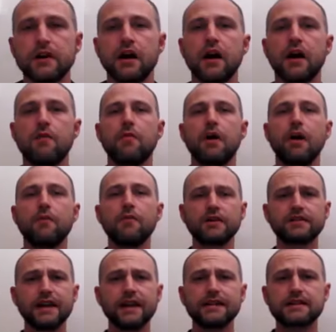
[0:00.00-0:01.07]
I'm
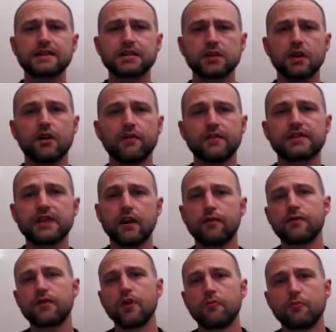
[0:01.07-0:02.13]
not saying starve
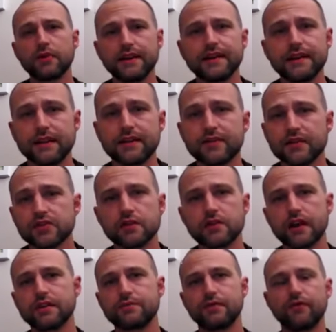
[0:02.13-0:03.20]
yourself completely for 2
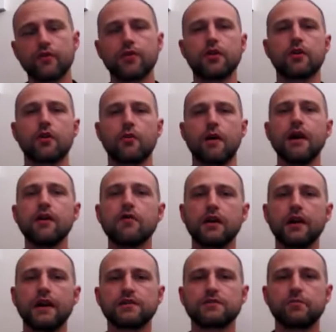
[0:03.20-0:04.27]
days before you go
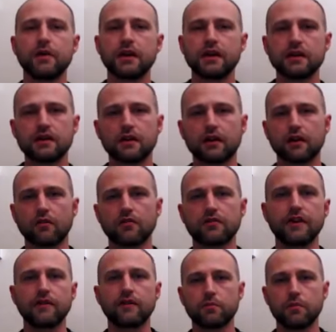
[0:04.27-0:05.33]
out. Let's be,
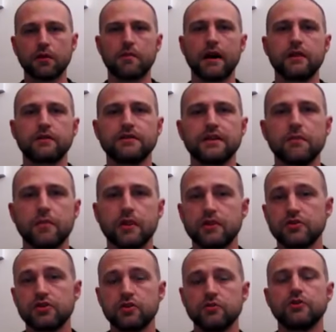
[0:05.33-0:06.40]
sensible about it,
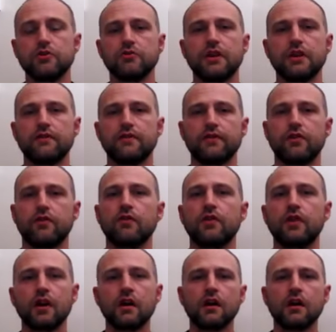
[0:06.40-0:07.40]
because you do need food.